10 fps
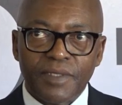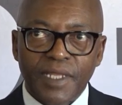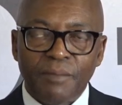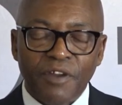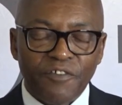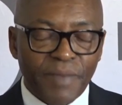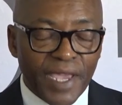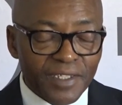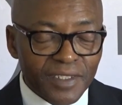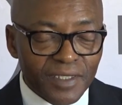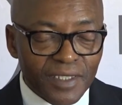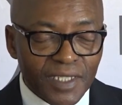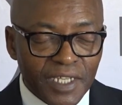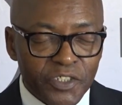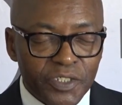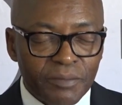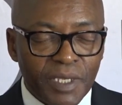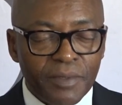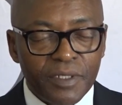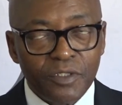number of banks in this country
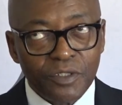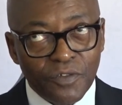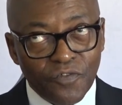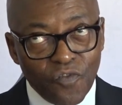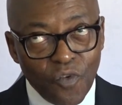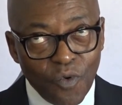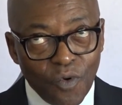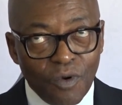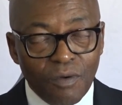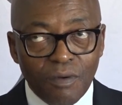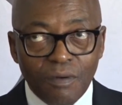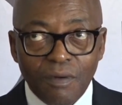maybe to four.